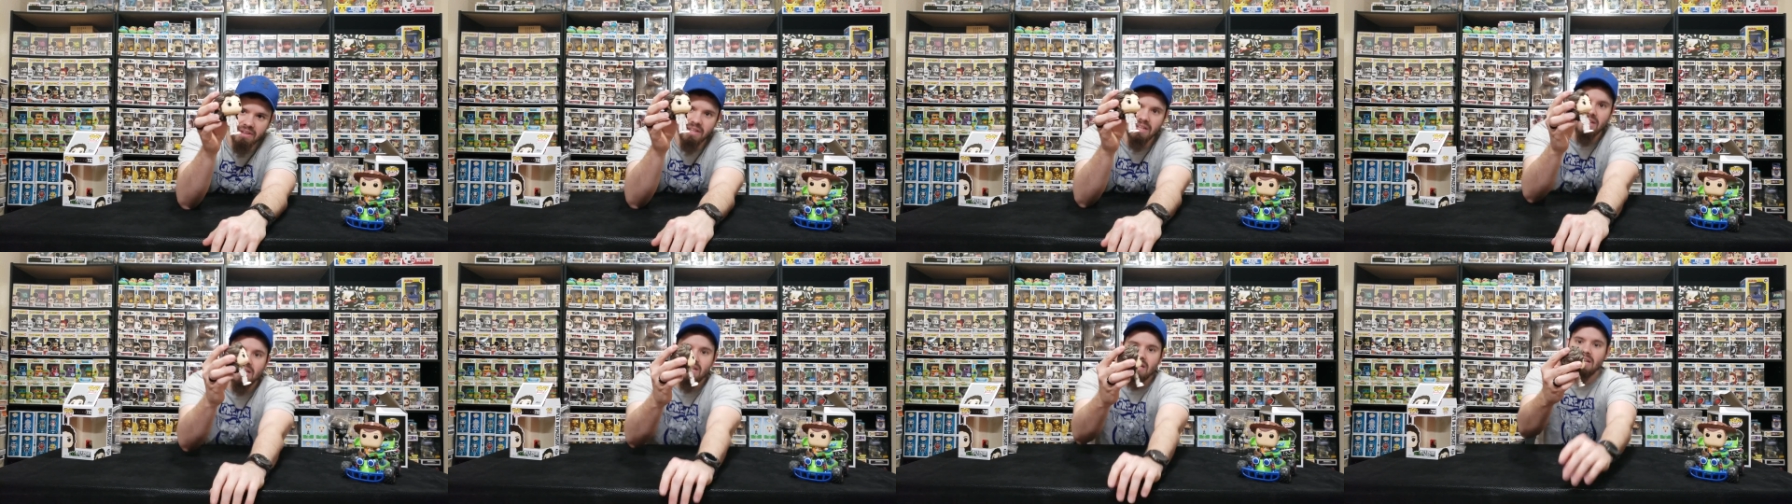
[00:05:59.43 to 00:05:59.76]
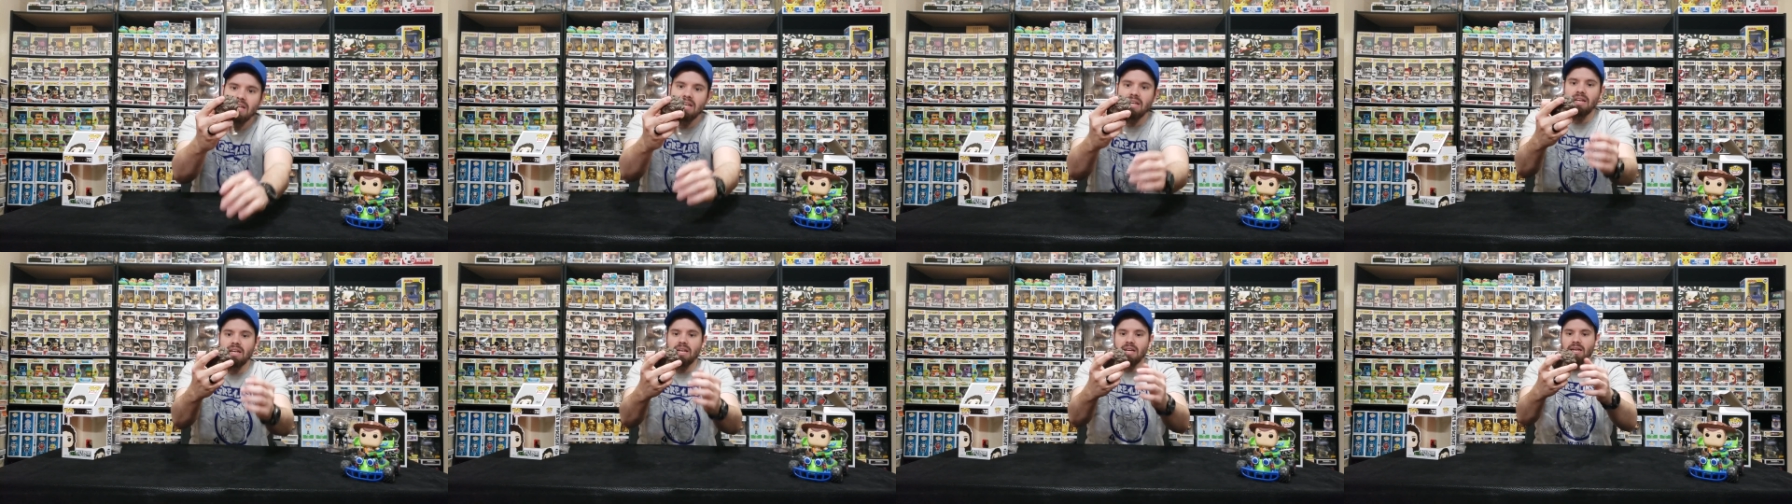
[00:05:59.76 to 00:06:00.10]
it.
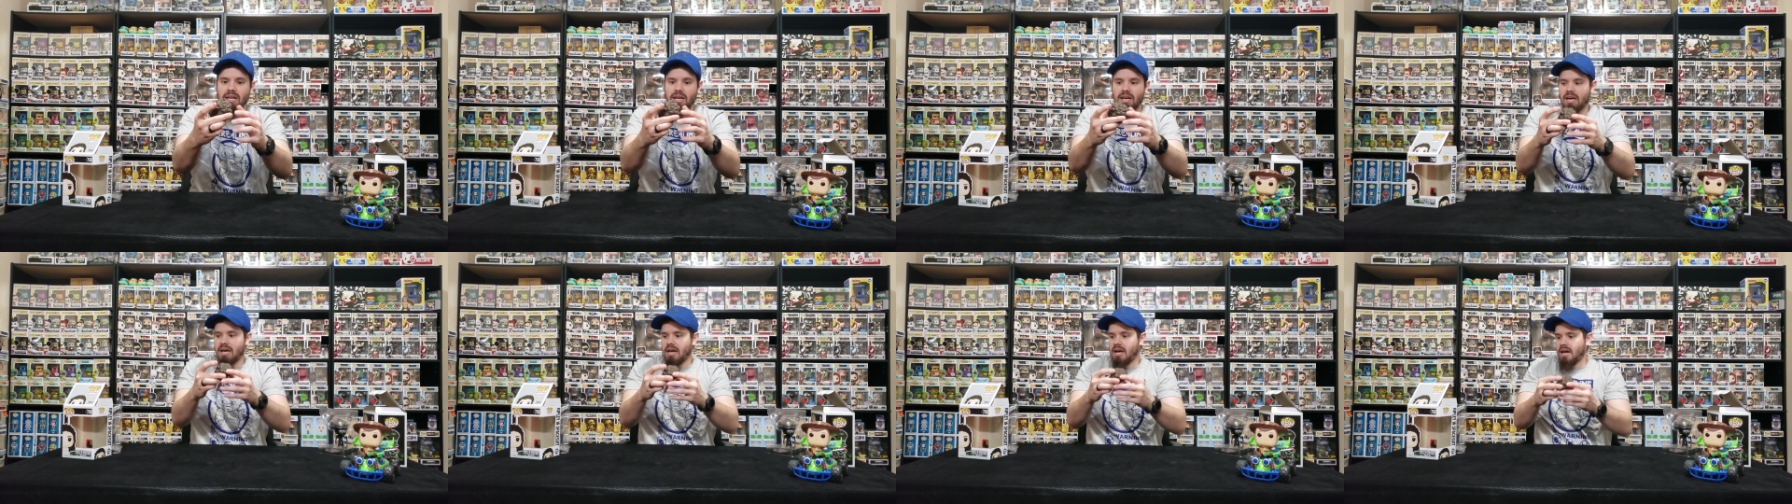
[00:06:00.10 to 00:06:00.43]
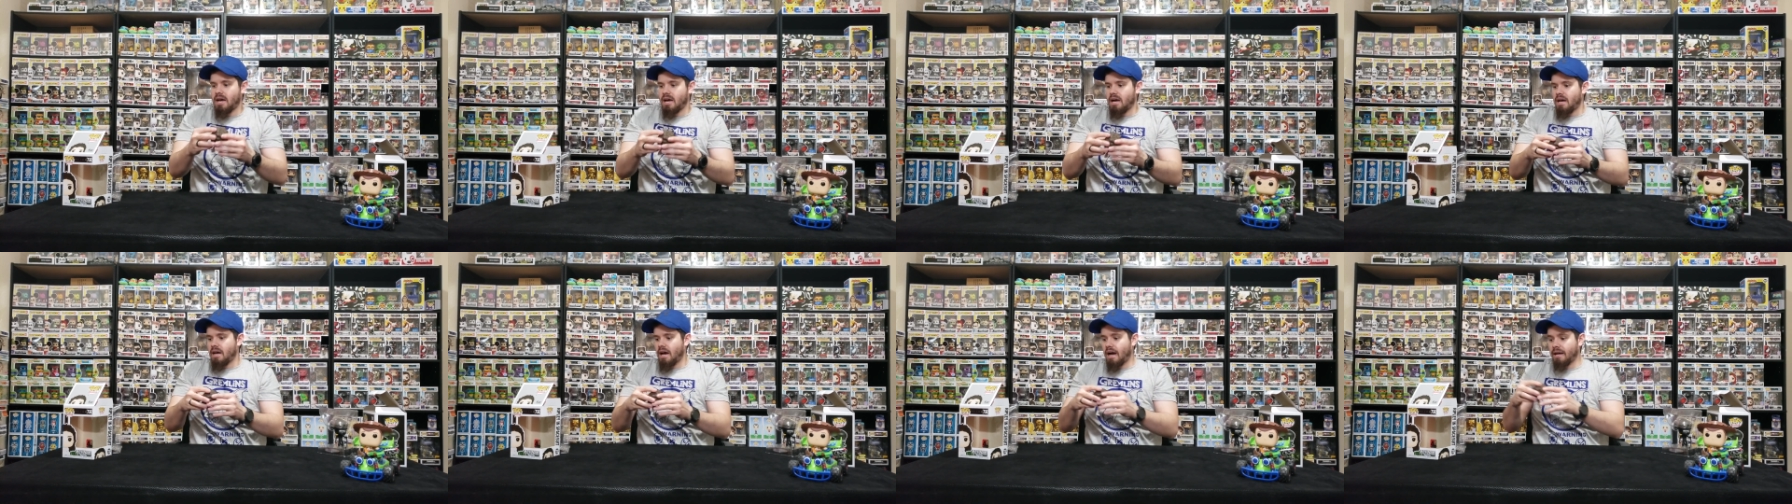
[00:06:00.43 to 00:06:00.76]

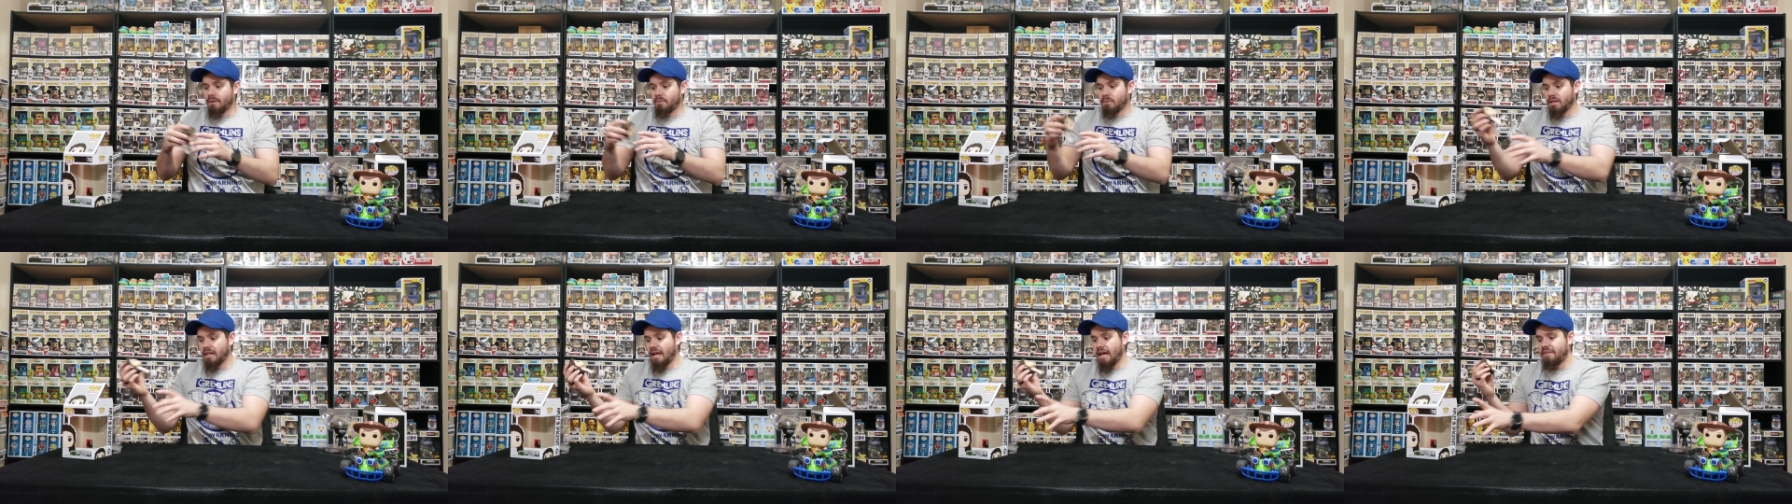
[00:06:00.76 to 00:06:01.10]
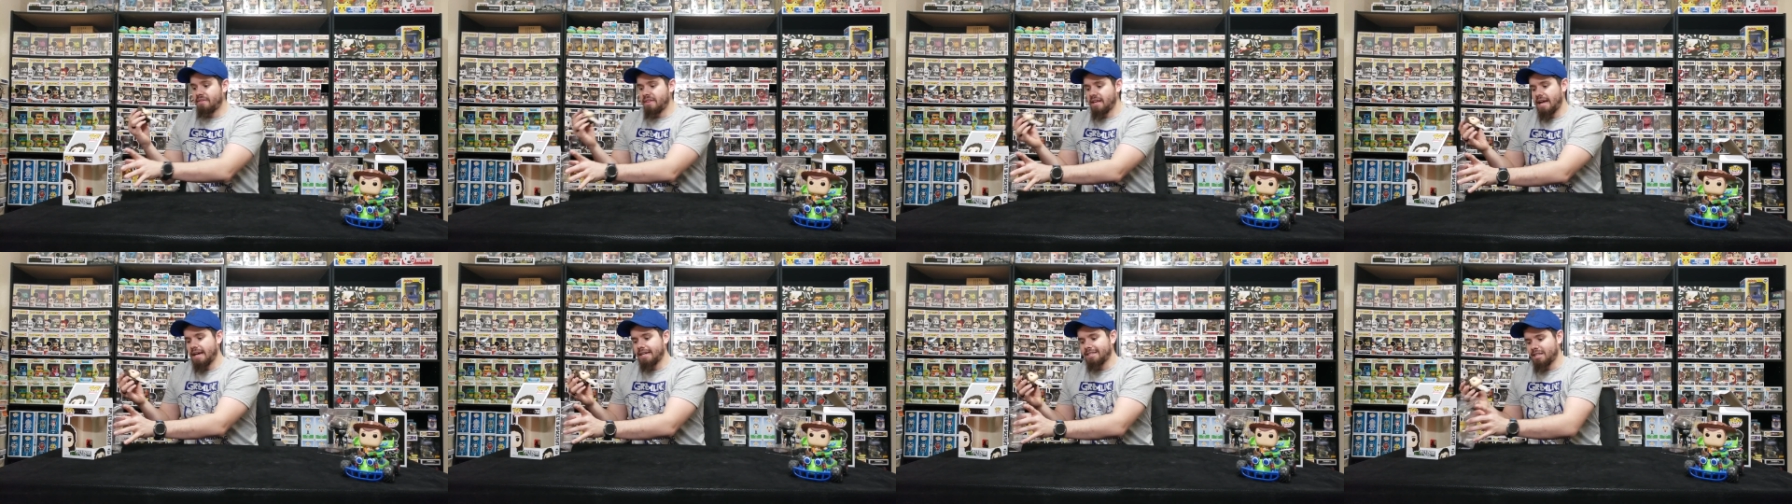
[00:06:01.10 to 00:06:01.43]
I'm
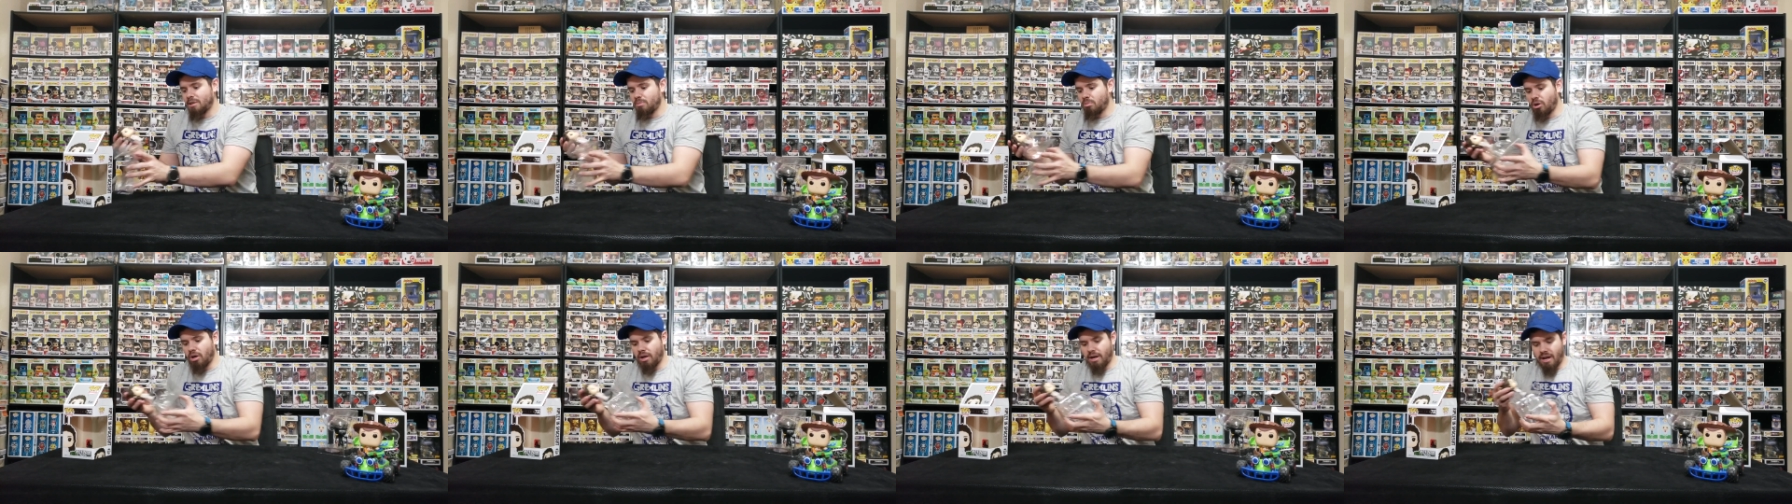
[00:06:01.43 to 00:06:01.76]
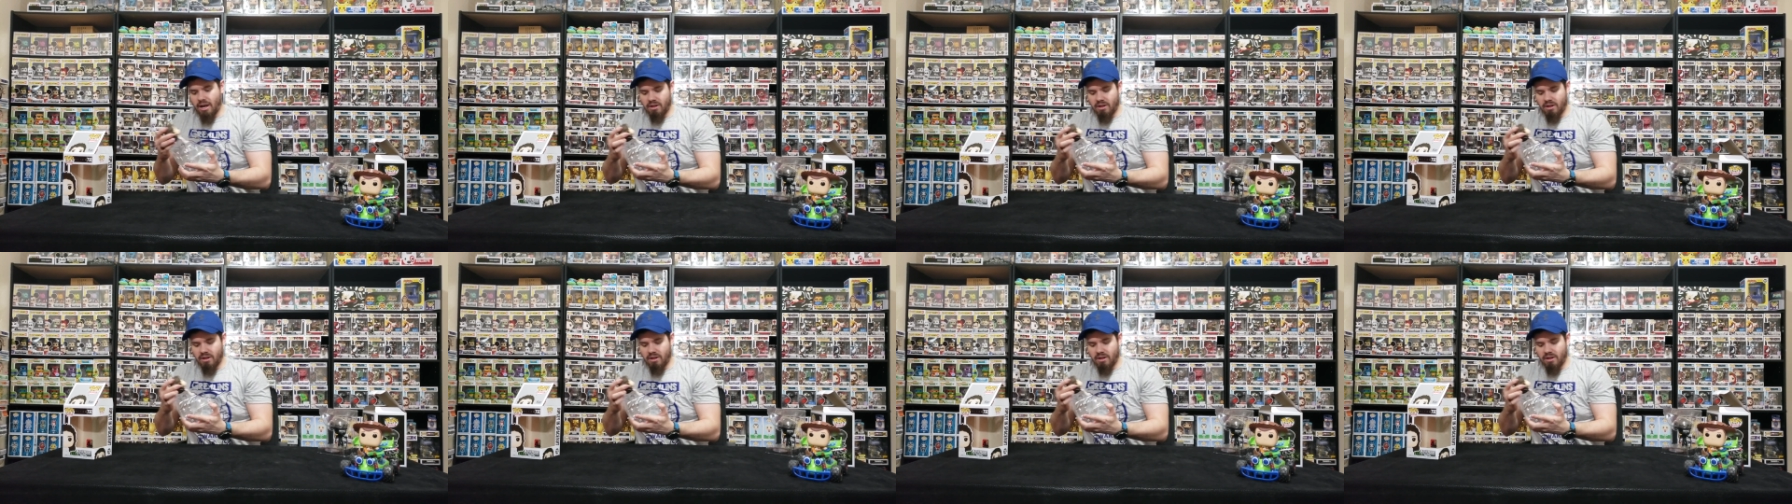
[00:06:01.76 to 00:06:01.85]
glad they actually brought